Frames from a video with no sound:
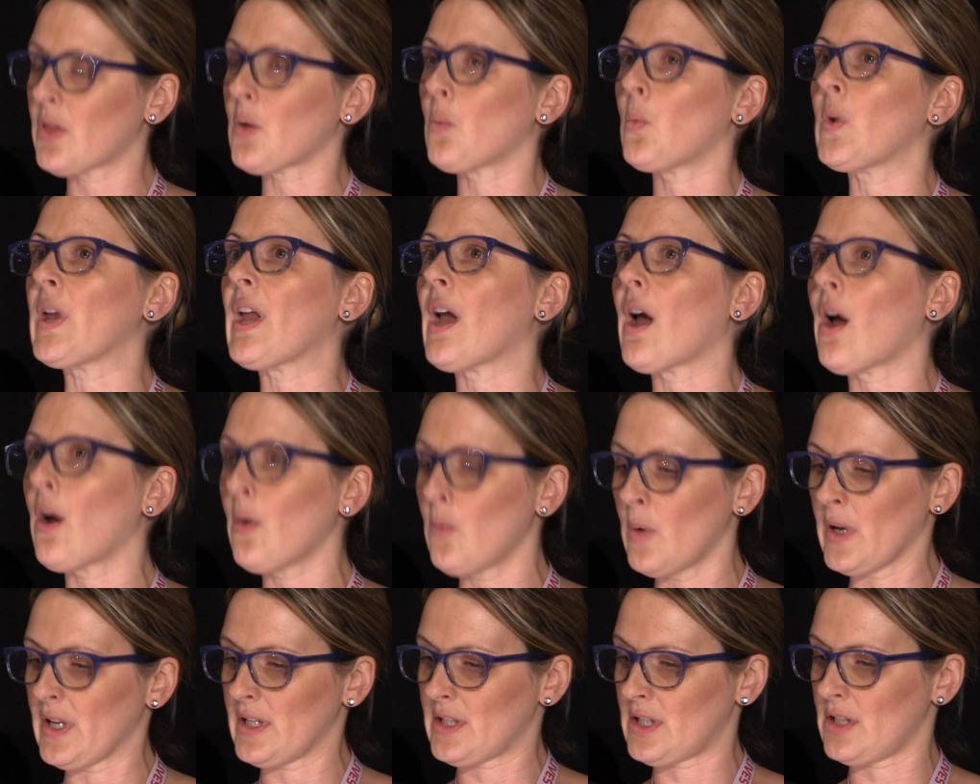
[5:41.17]
that we
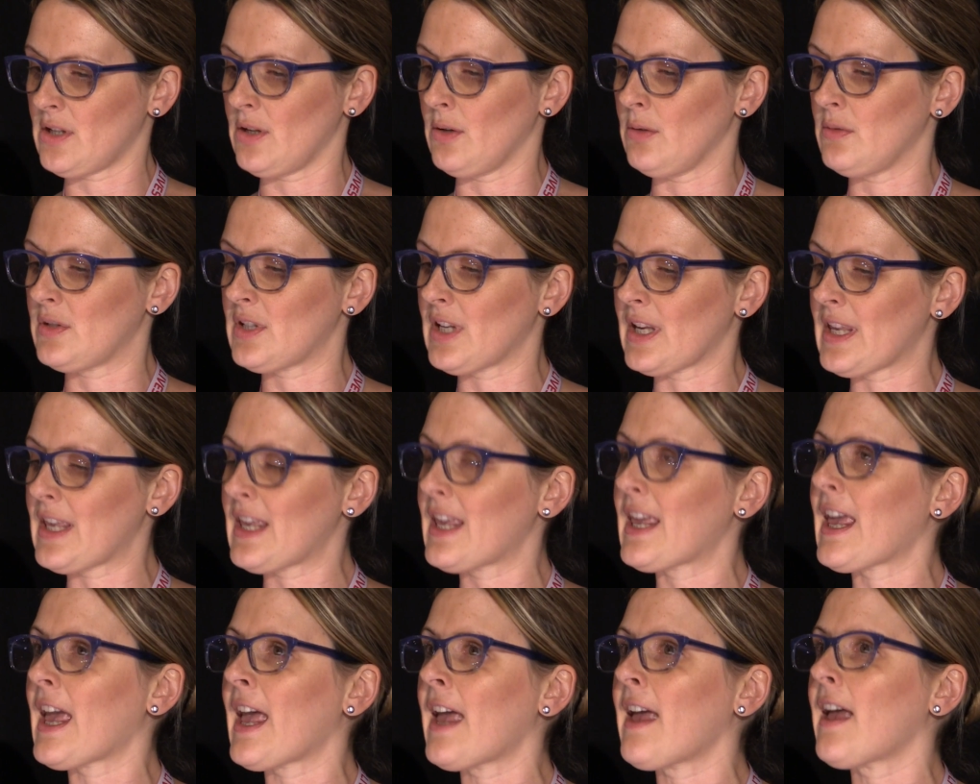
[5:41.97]
owe it to
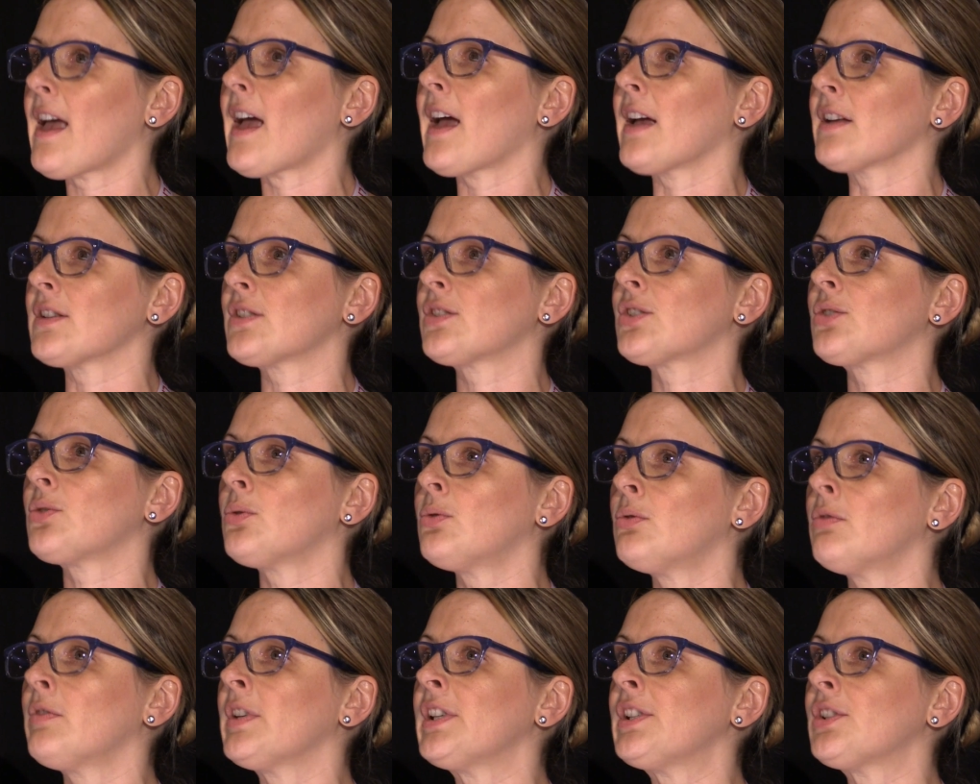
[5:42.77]
get our
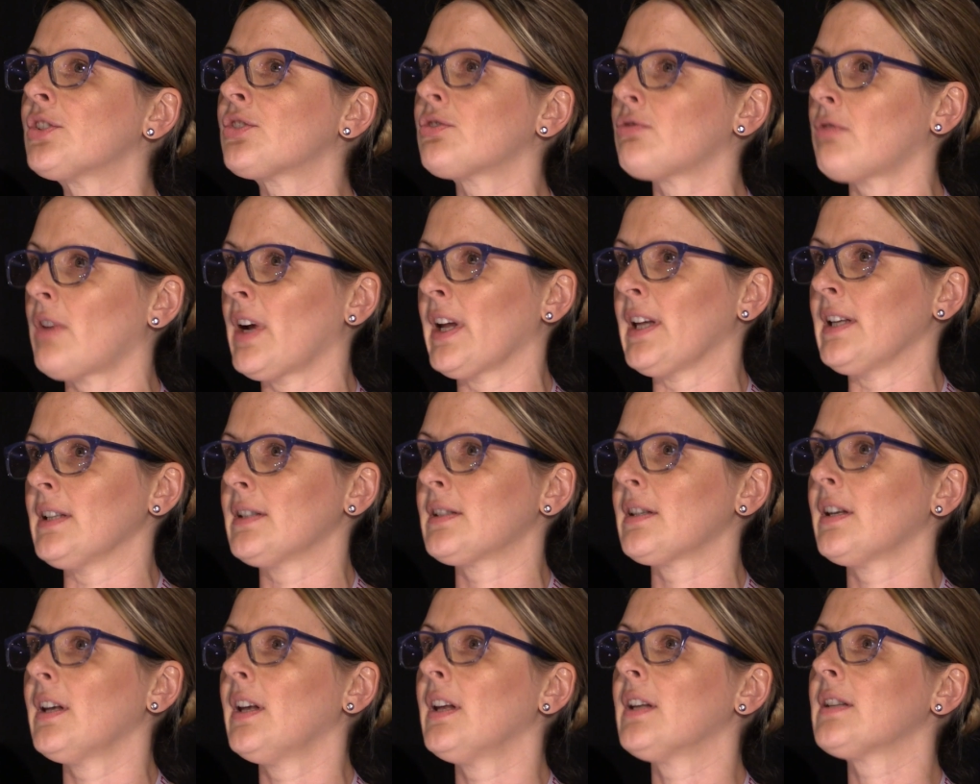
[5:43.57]
story
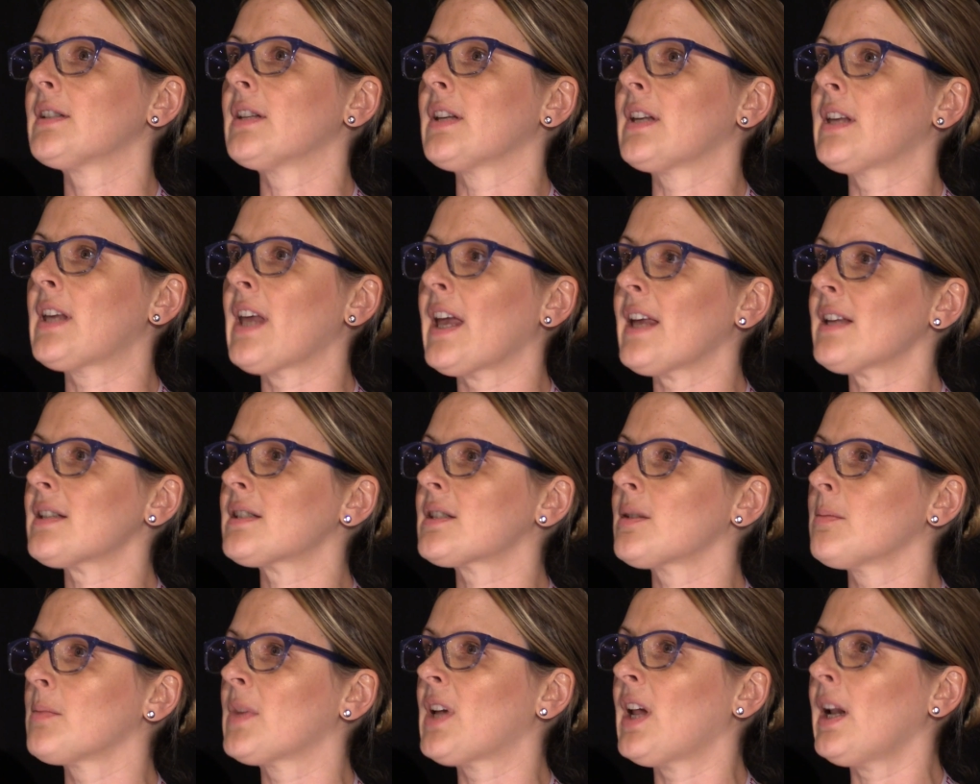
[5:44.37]
straight, to get
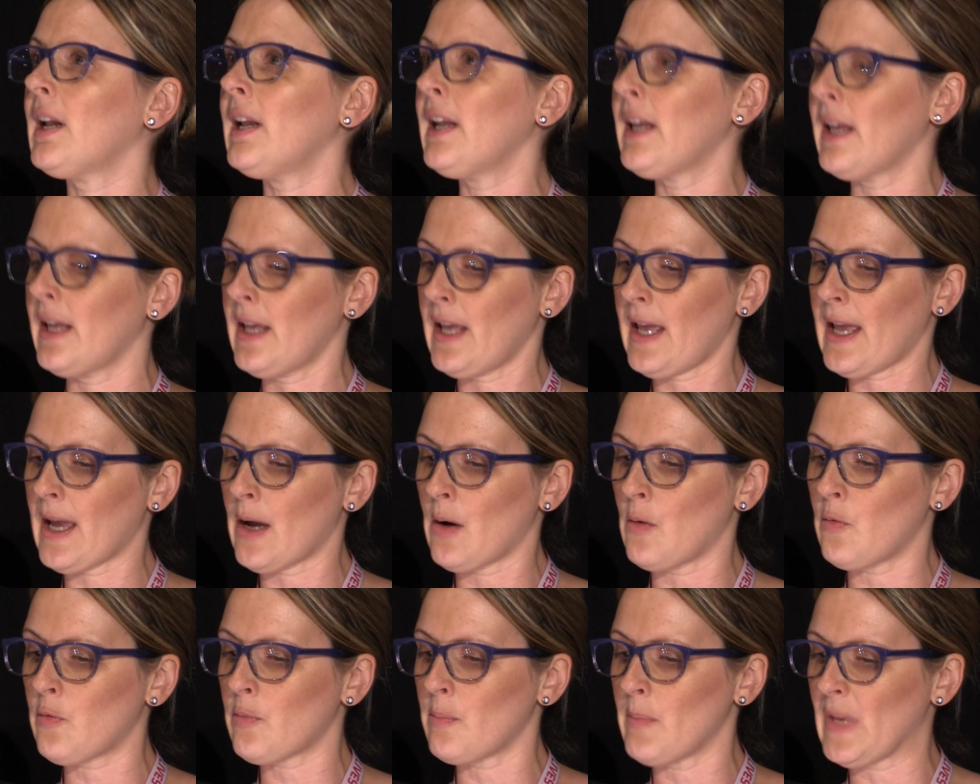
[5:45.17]
some clear
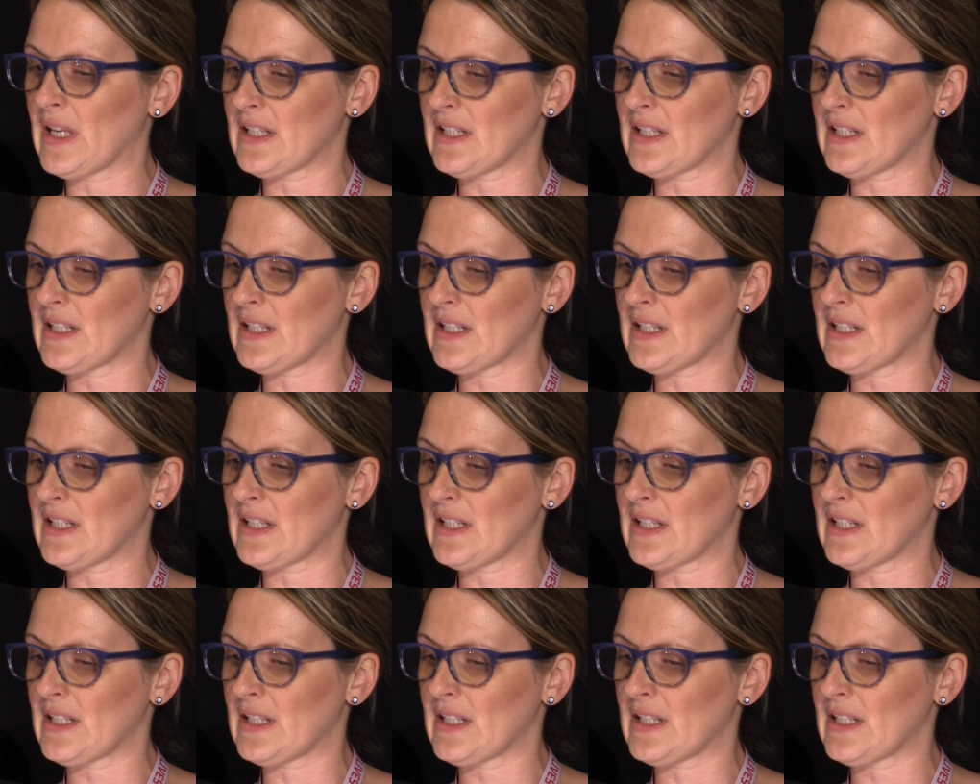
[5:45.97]
health